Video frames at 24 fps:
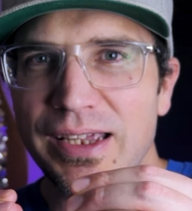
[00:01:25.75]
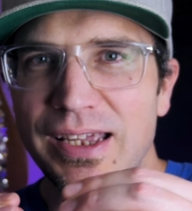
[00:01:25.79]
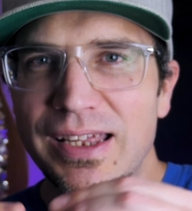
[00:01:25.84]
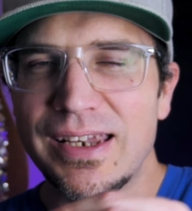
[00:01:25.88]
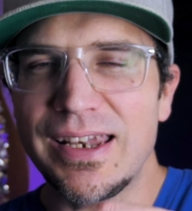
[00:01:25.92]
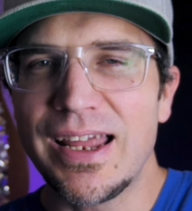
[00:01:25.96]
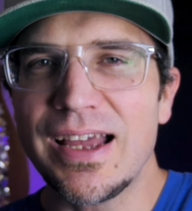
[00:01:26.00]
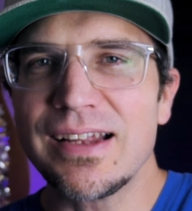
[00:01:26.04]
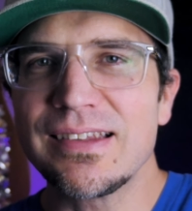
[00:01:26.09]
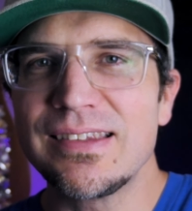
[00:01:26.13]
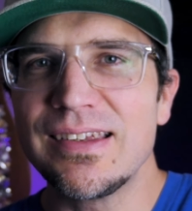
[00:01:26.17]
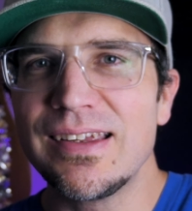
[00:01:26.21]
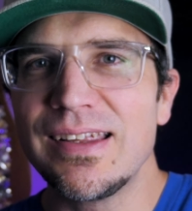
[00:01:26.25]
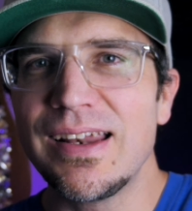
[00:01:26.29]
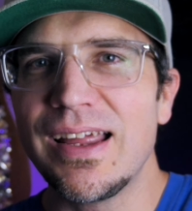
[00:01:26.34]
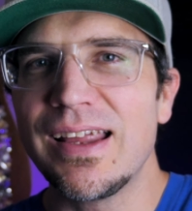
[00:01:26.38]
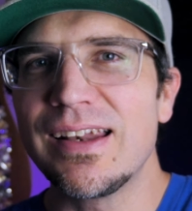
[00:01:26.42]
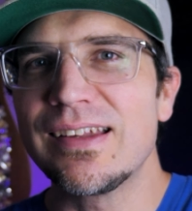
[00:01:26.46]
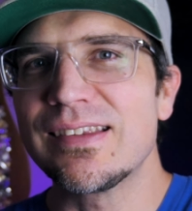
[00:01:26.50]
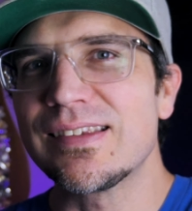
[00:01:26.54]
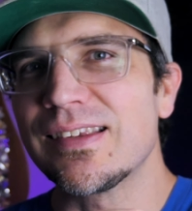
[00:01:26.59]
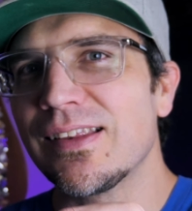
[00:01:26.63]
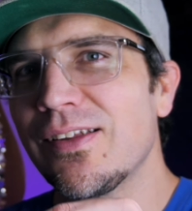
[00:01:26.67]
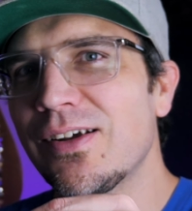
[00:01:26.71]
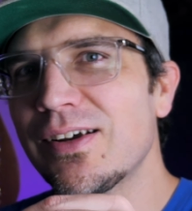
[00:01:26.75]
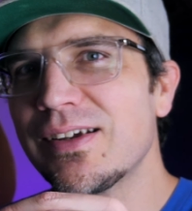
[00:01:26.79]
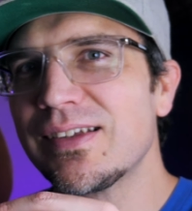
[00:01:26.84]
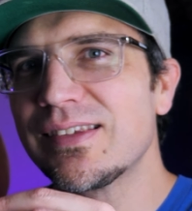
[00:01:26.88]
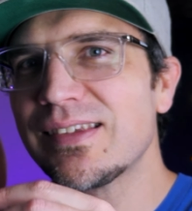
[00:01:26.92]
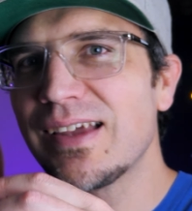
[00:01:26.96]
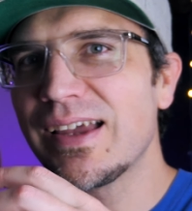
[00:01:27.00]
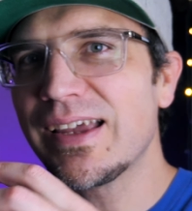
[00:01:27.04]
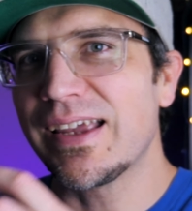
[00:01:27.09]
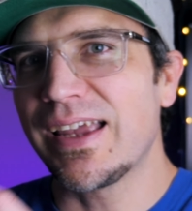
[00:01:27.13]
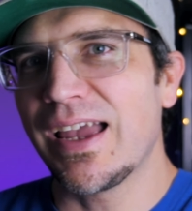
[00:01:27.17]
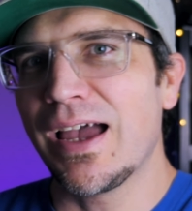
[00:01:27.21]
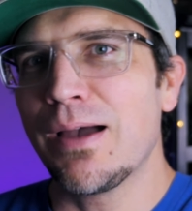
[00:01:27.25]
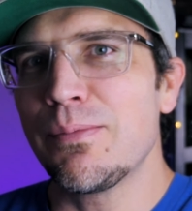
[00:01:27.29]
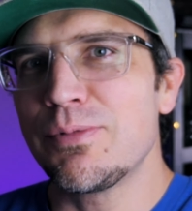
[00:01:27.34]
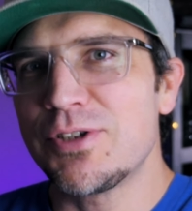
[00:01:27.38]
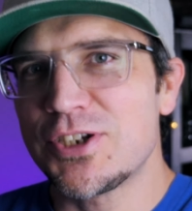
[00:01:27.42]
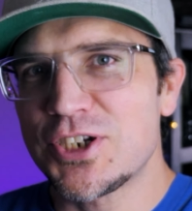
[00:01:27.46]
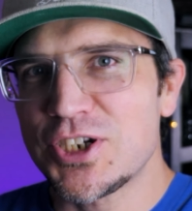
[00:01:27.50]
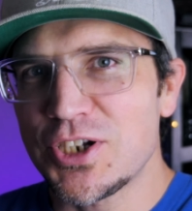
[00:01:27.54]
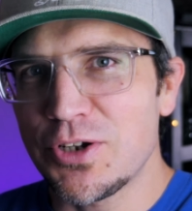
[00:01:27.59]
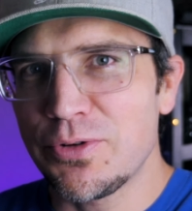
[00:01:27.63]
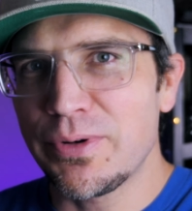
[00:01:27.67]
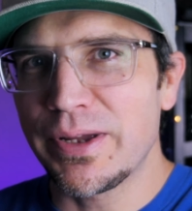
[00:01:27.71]
connected, and as long as I kept
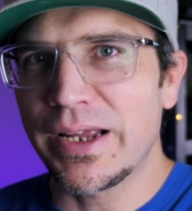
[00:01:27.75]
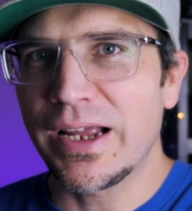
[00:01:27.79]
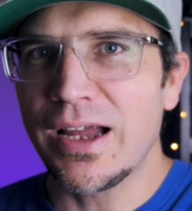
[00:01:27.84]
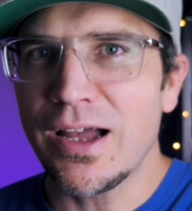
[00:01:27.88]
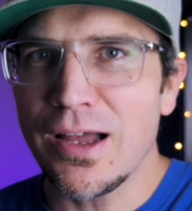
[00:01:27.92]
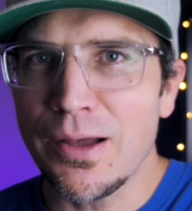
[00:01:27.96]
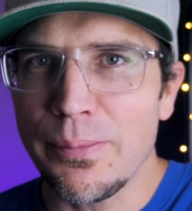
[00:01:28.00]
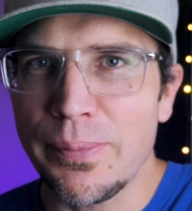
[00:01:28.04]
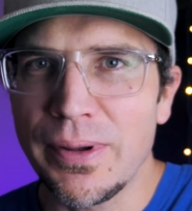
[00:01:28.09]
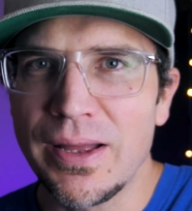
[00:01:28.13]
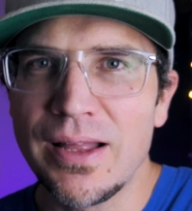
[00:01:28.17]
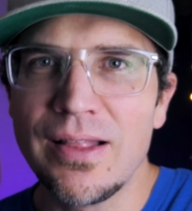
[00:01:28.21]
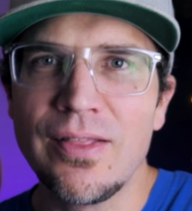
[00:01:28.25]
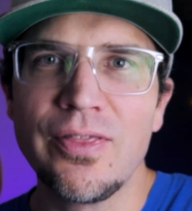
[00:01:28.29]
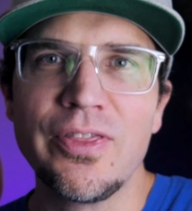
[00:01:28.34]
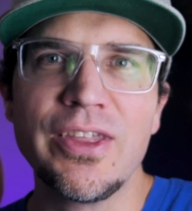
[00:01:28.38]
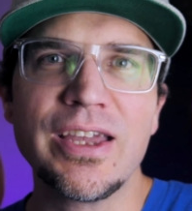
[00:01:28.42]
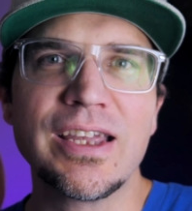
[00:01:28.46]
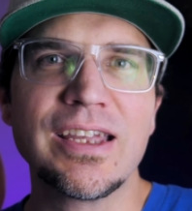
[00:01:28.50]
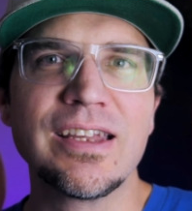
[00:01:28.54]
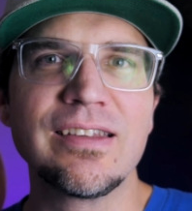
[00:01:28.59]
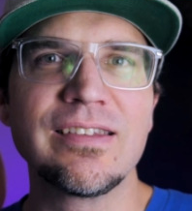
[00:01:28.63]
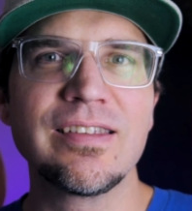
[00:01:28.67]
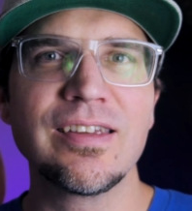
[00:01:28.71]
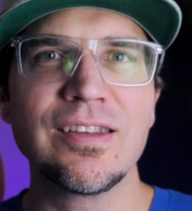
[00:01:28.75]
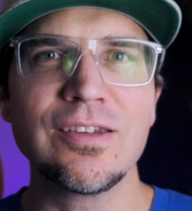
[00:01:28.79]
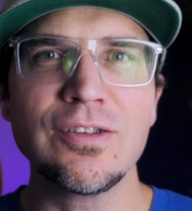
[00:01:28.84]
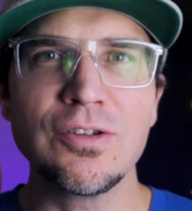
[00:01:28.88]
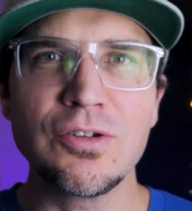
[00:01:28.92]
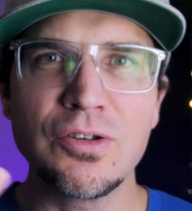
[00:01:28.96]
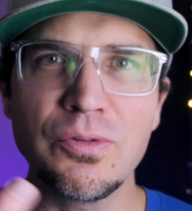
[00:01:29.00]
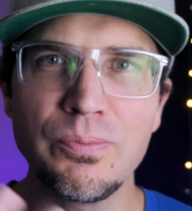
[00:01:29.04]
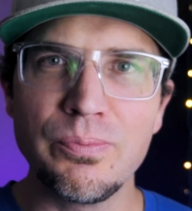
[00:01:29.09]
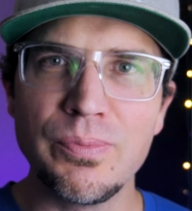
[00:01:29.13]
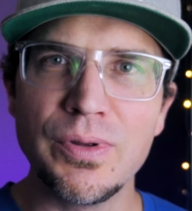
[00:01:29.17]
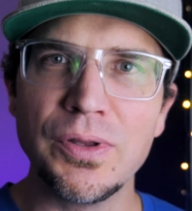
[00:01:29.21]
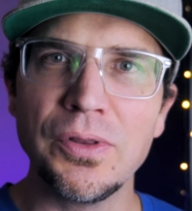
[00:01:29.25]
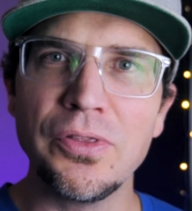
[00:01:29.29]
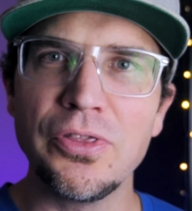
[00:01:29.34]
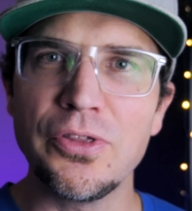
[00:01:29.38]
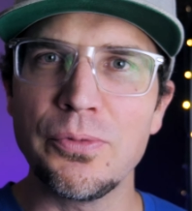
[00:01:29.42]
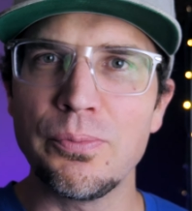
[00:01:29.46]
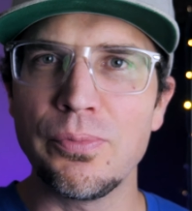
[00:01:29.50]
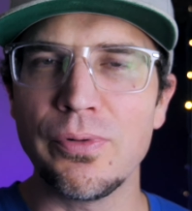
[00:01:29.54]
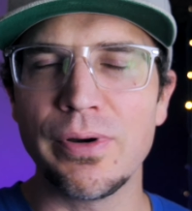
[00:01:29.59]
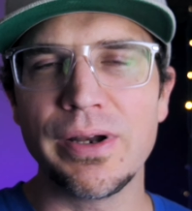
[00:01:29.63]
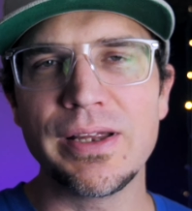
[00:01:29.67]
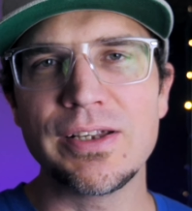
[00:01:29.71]
showing up, they continued to build the
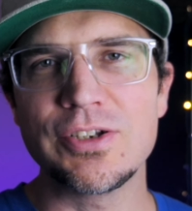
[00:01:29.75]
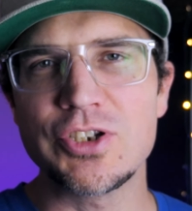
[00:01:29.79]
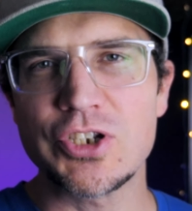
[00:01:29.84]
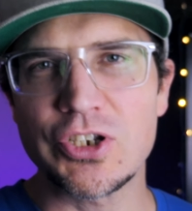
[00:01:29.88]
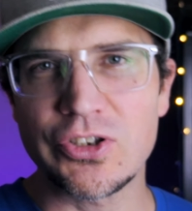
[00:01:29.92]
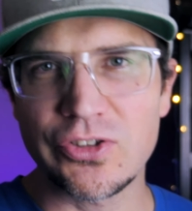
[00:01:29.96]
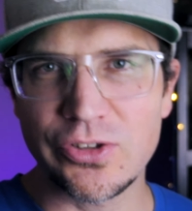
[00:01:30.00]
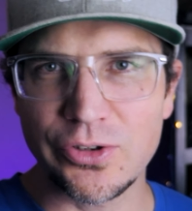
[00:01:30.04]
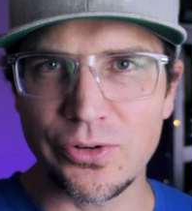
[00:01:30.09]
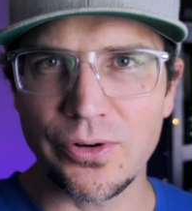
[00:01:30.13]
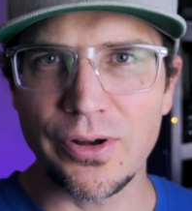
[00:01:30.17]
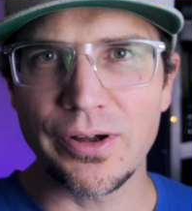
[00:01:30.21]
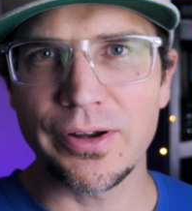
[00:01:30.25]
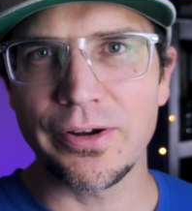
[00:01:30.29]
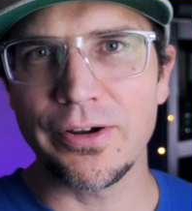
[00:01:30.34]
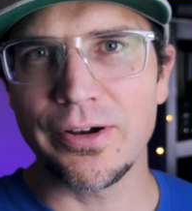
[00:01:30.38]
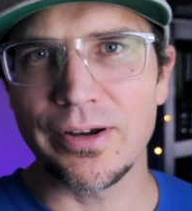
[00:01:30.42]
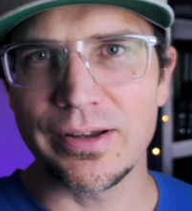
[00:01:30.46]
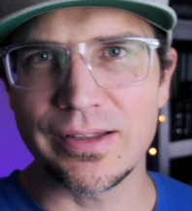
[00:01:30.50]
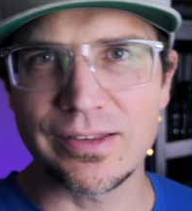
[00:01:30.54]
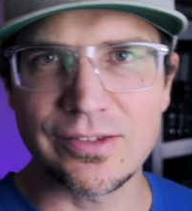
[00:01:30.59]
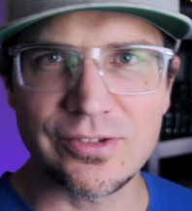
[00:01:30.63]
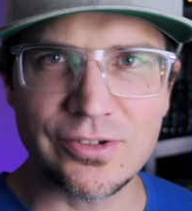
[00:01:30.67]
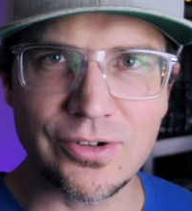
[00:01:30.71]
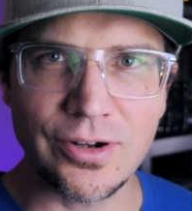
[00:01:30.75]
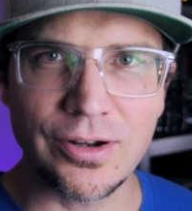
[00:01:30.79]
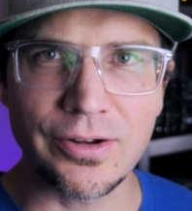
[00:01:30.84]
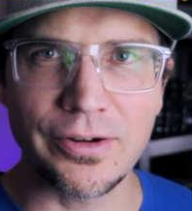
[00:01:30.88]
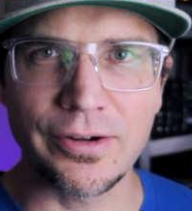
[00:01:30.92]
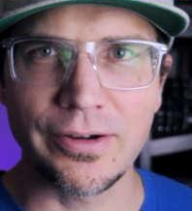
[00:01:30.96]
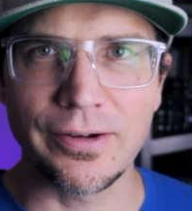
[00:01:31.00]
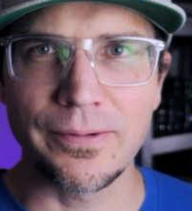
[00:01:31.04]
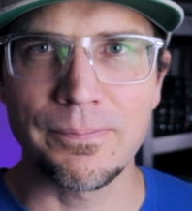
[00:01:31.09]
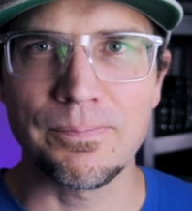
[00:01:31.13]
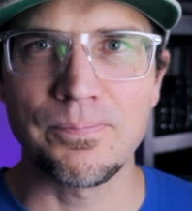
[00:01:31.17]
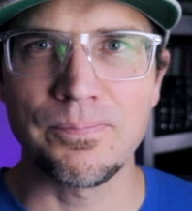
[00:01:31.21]
bridge stronger and stronger.